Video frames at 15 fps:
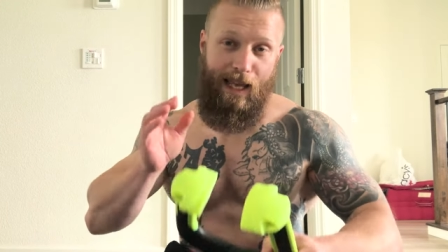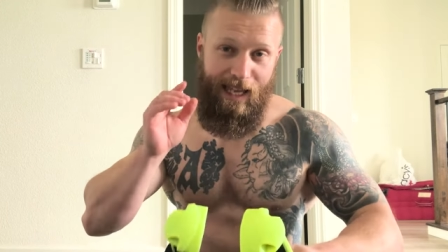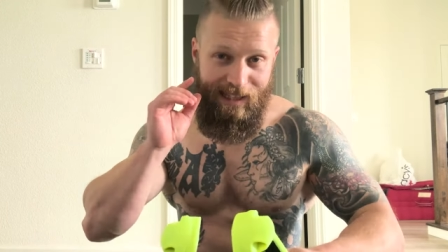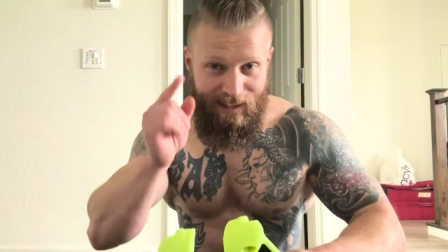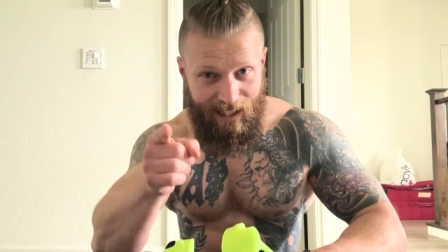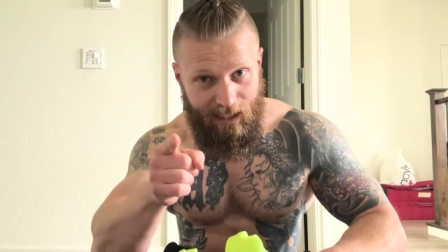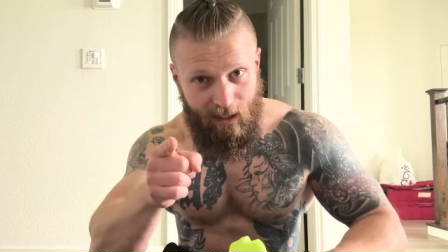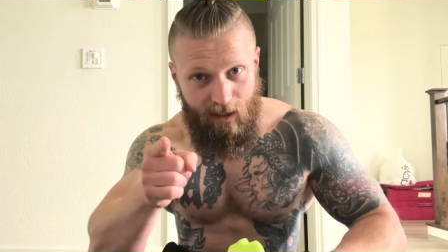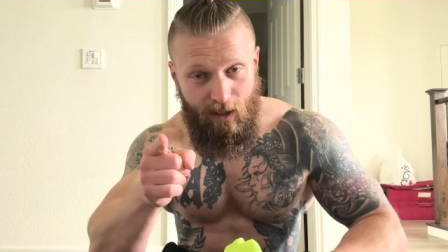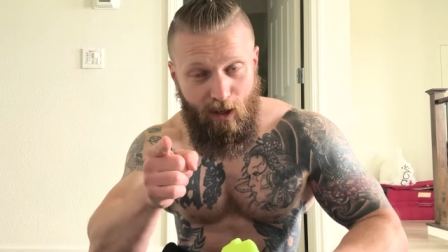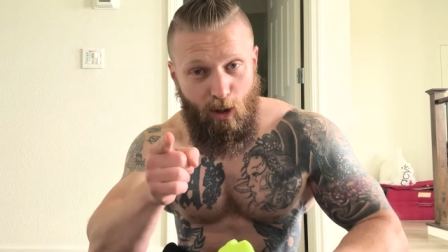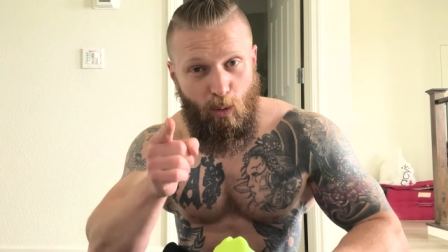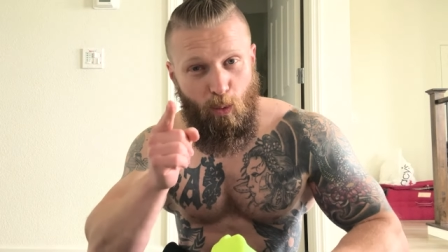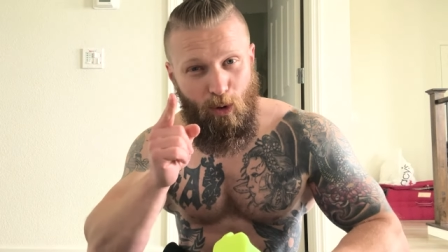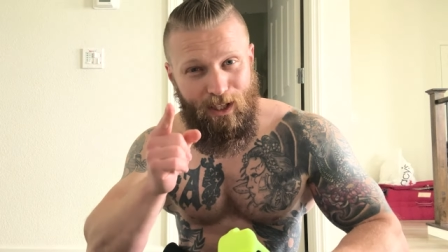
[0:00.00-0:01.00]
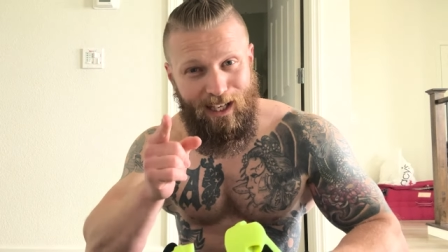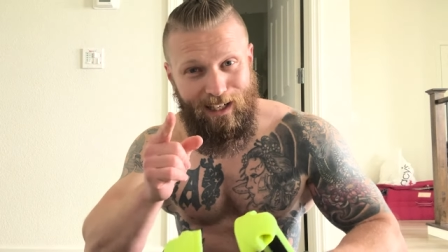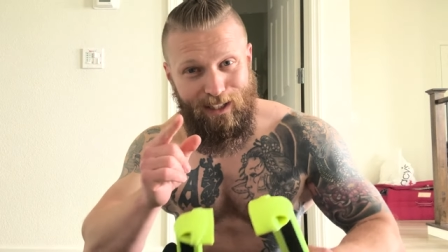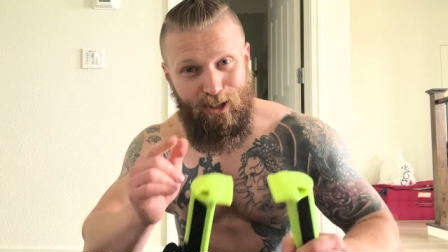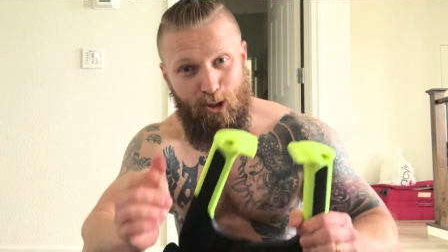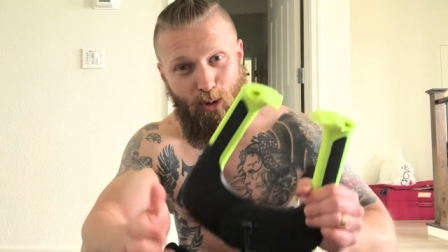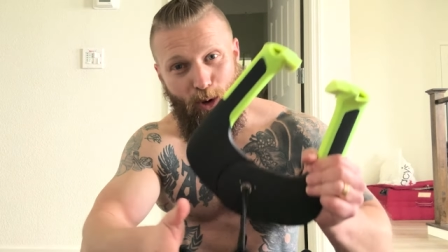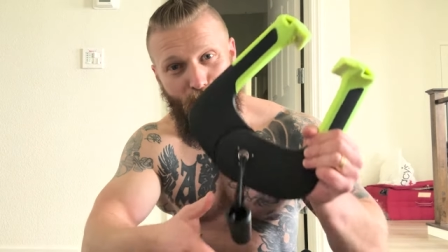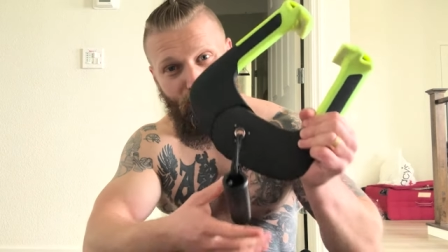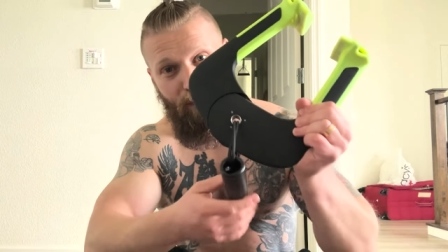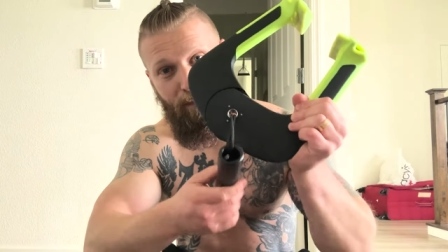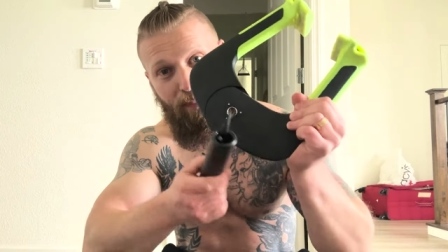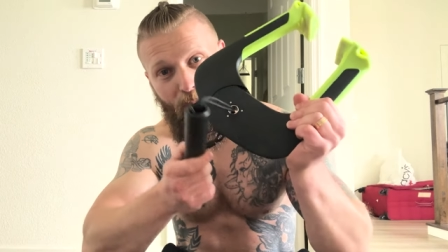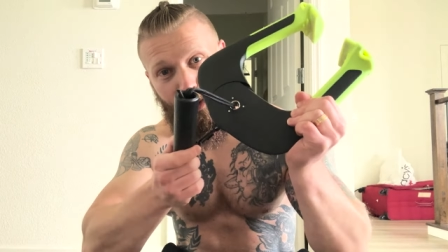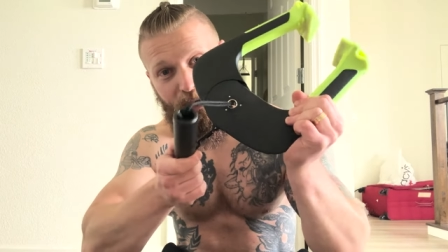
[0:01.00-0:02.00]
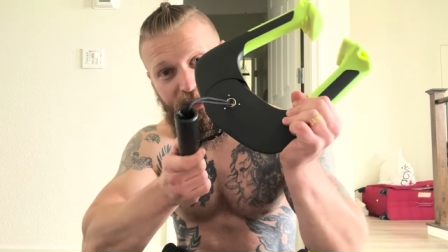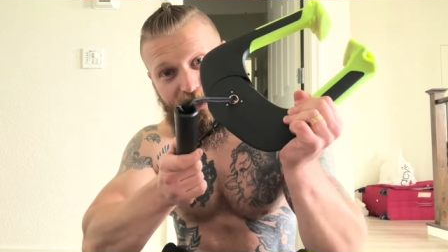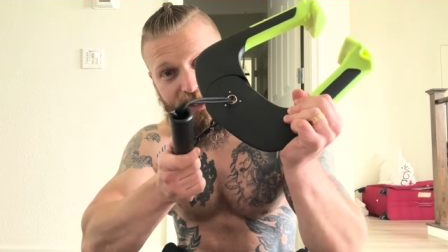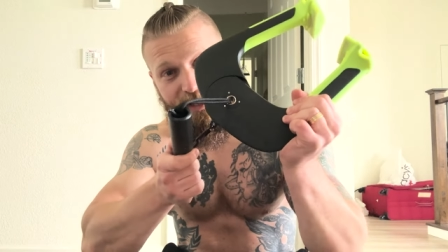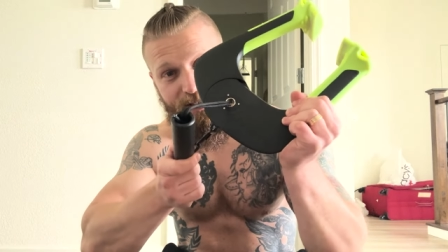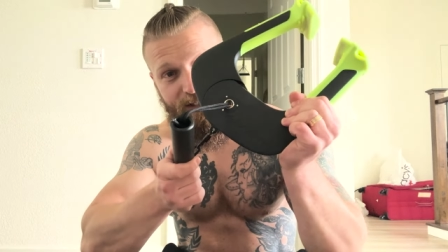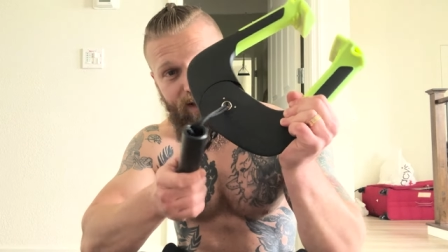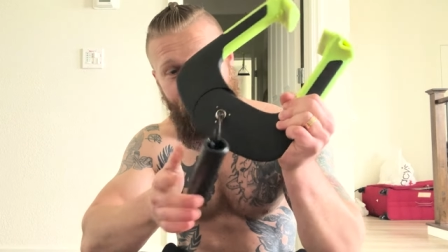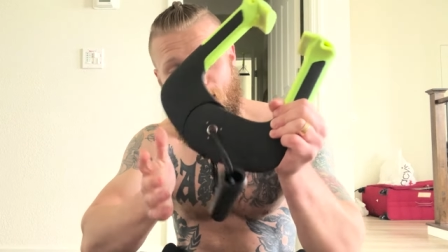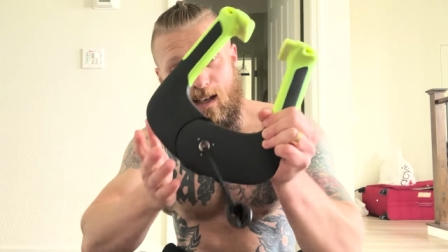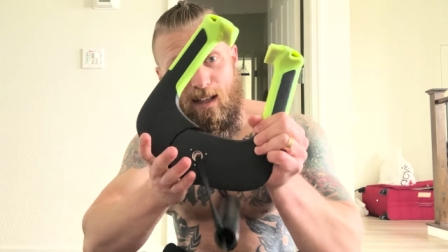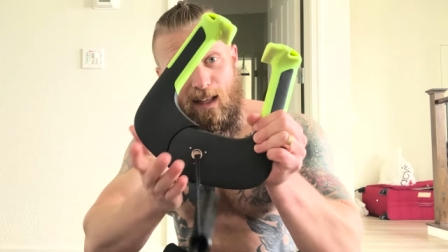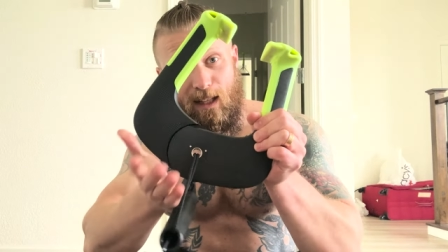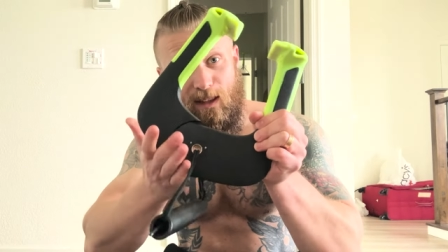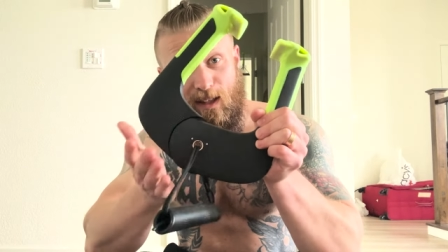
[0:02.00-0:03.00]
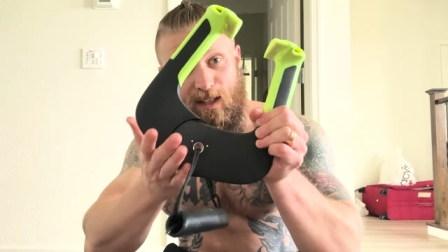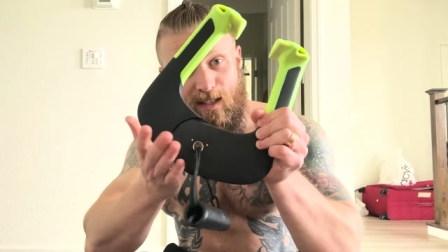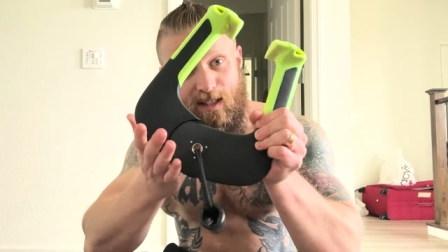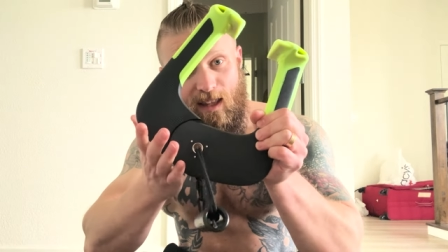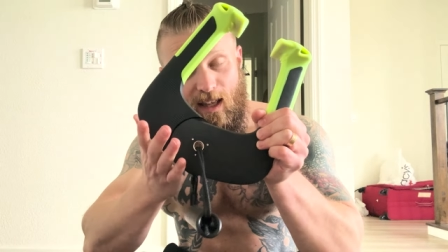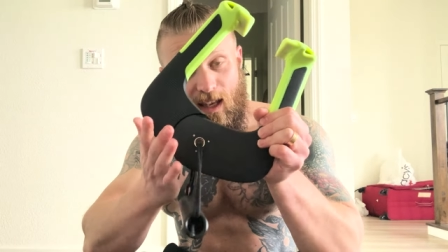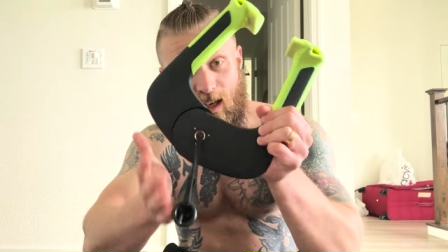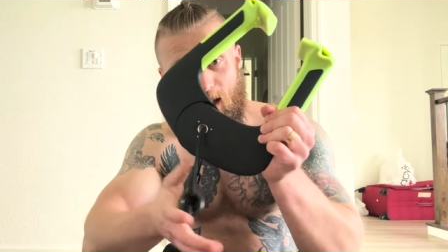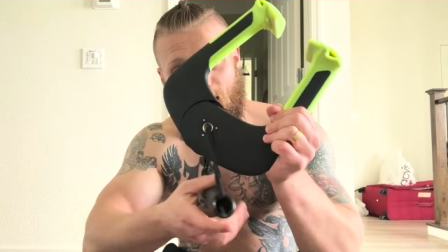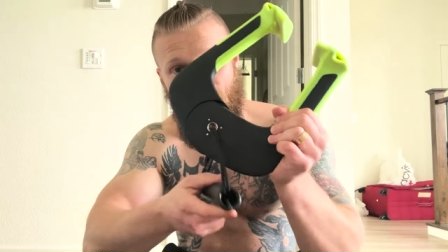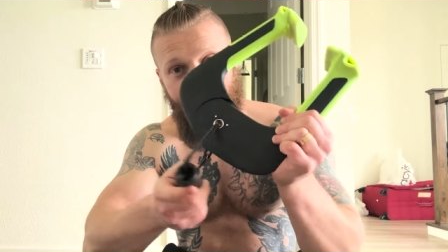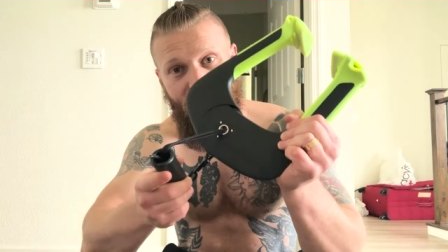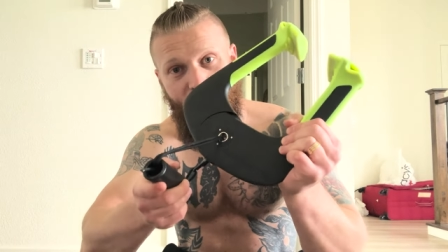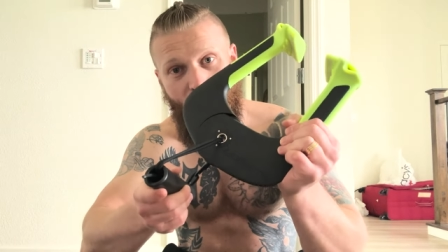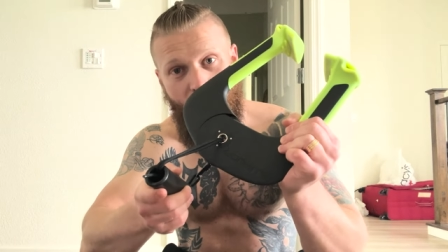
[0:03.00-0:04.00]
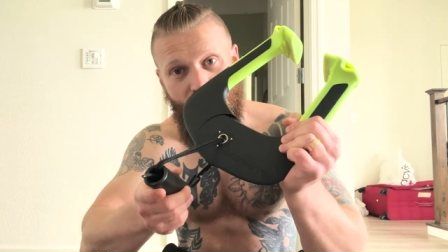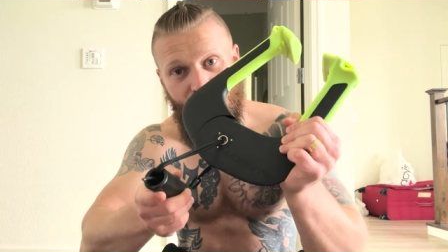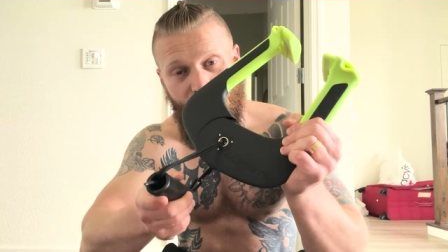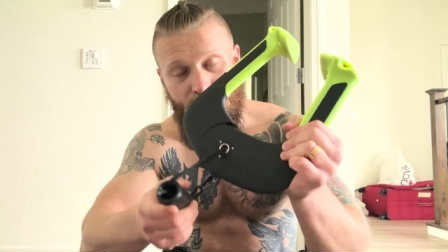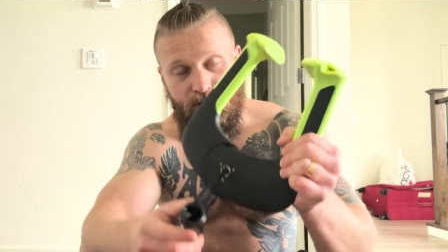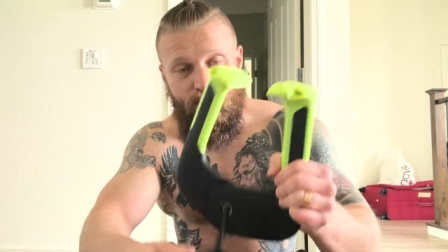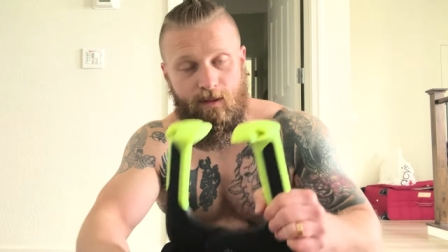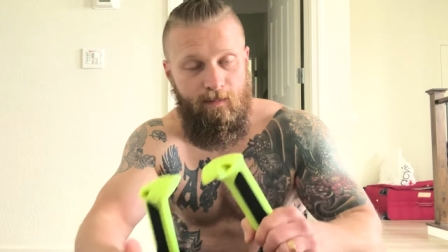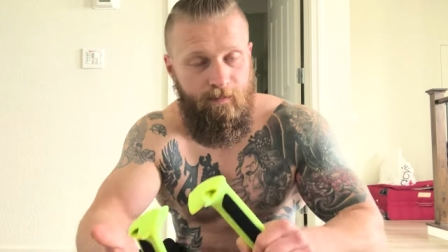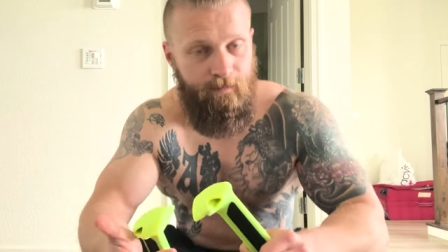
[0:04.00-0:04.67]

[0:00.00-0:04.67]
And then we'll get into all the bonuses that this thing offers.